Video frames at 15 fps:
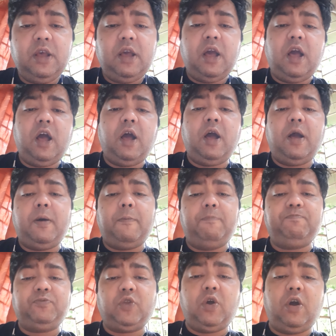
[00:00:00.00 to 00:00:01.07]
uh,
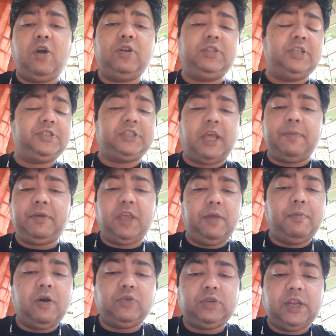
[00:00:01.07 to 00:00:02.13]
or the stamp
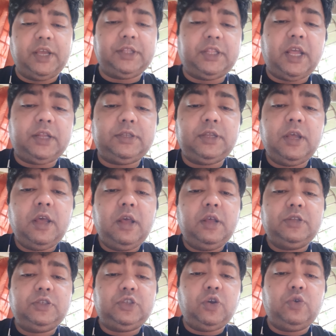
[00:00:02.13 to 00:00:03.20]
came out like that.
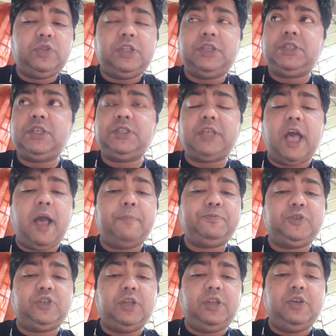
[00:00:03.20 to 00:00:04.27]
So this is
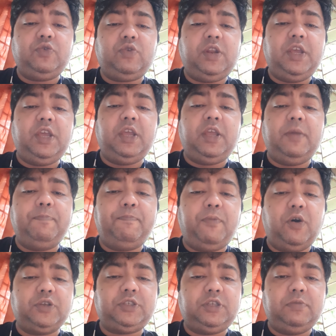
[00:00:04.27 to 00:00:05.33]
absolutely
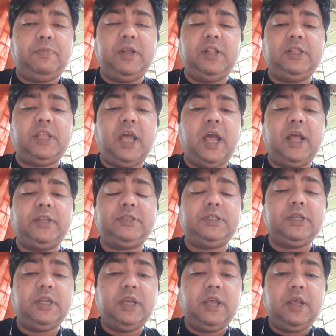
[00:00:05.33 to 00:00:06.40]
impossible that
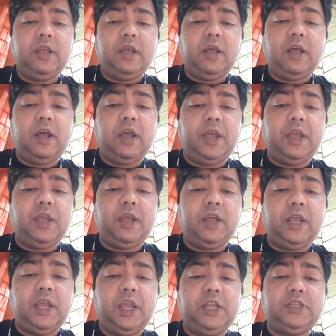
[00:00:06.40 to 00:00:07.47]
uh, uh
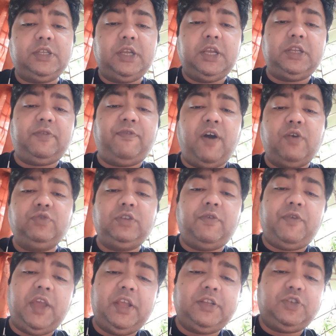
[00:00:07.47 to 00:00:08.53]
it, it found a
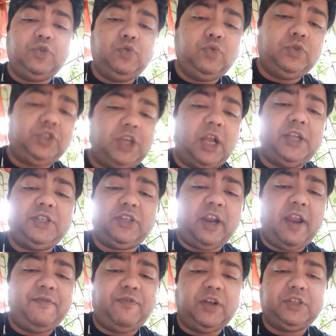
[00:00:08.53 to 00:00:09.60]
way to Charlie's
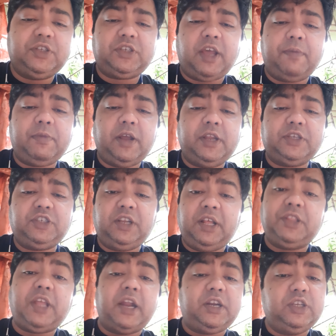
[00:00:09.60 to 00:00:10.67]
grandfather's stamp collection,
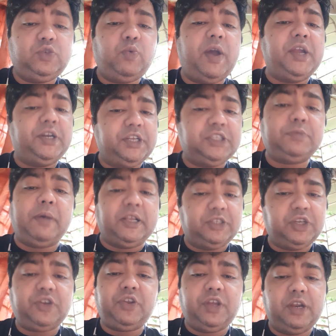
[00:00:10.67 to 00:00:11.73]
and that is why it is
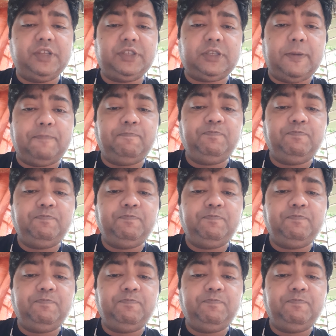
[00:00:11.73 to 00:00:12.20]
magic realism.